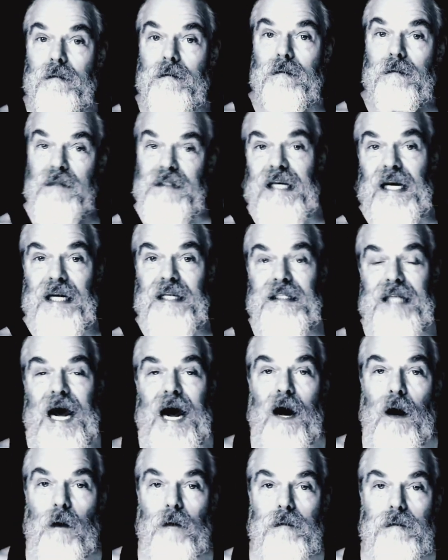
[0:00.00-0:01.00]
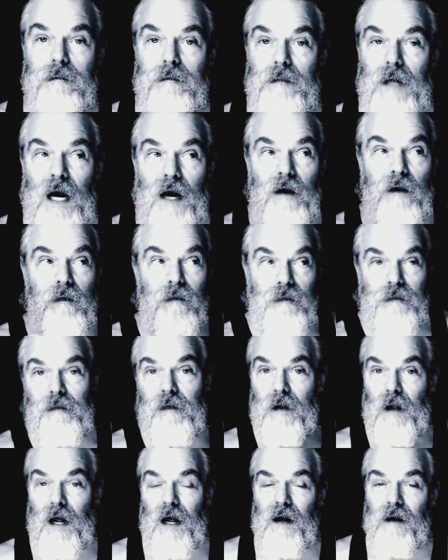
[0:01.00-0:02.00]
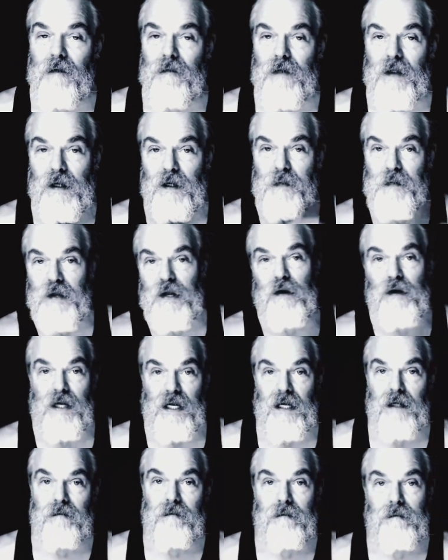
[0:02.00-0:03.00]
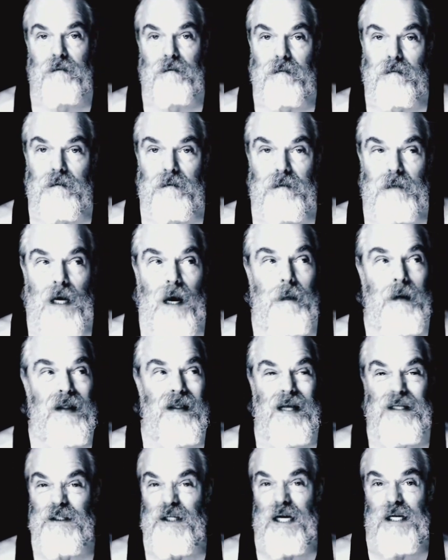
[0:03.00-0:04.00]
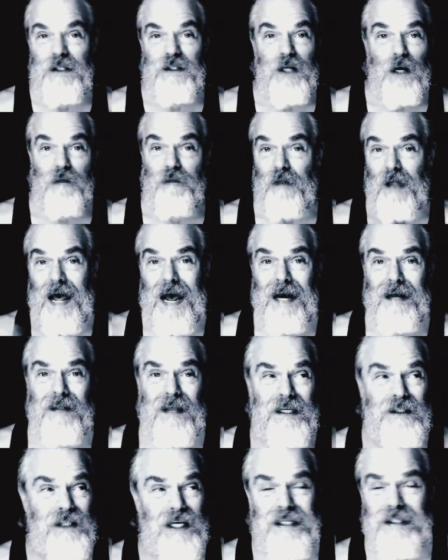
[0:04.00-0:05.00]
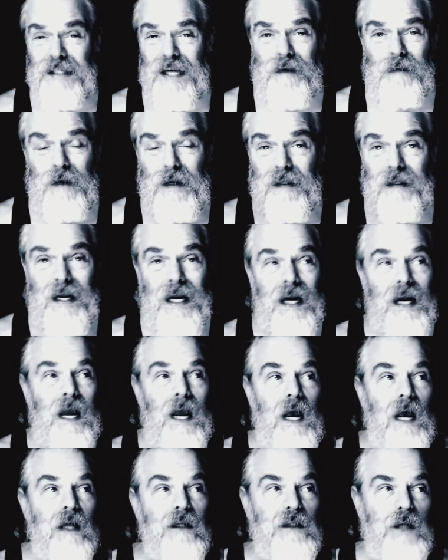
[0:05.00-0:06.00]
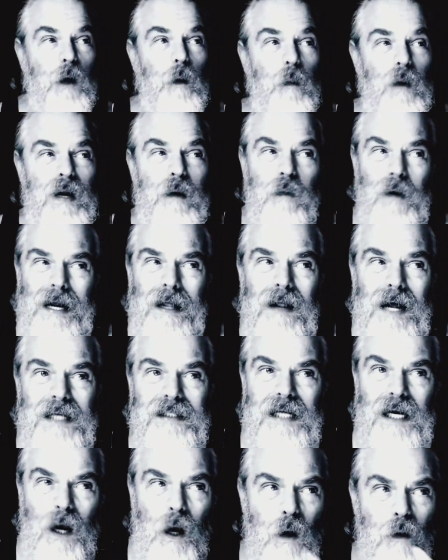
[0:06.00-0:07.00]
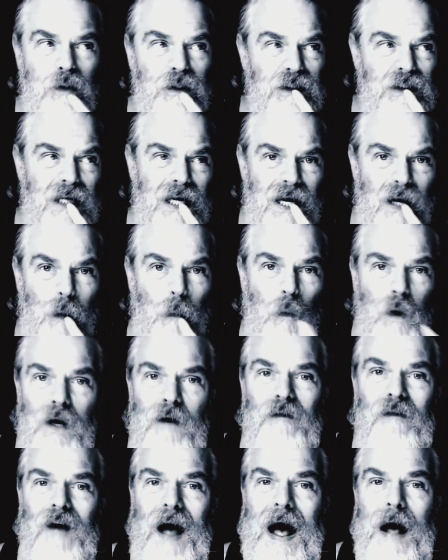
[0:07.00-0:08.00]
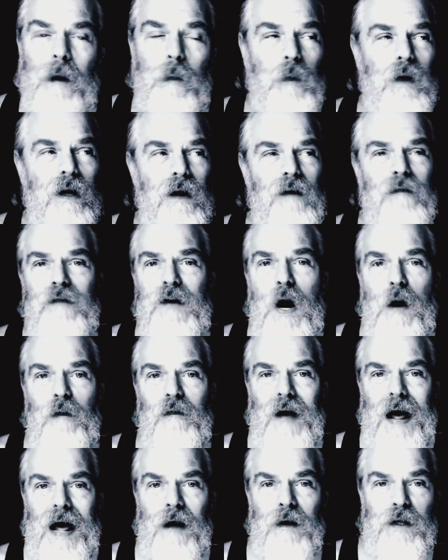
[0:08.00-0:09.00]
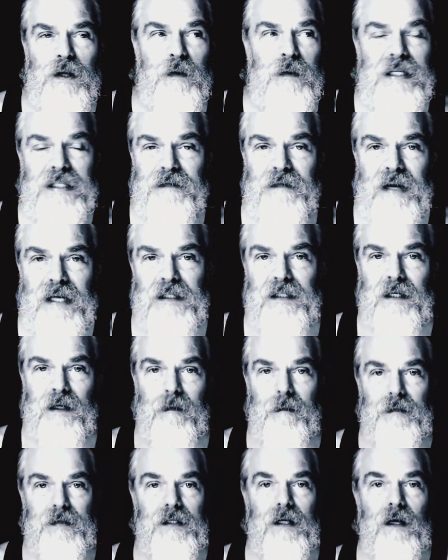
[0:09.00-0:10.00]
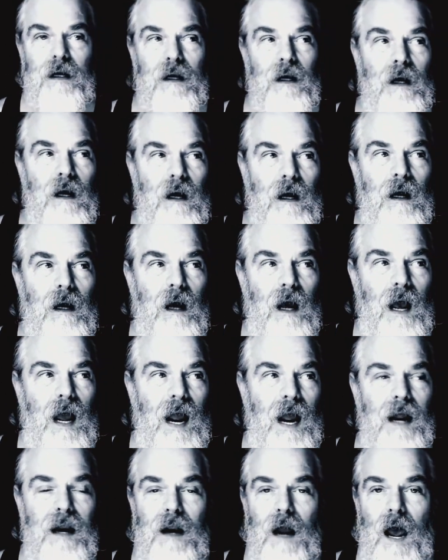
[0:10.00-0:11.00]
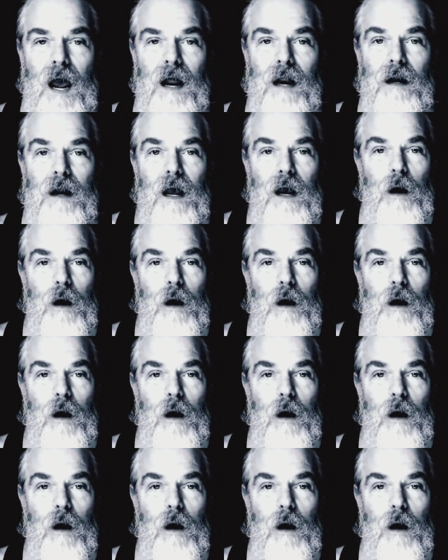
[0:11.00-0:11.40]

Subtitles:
kicked out of the community. I mean, they changed our flag, they changed everything. So we realized, like, oh shit, we're of no value as victims. And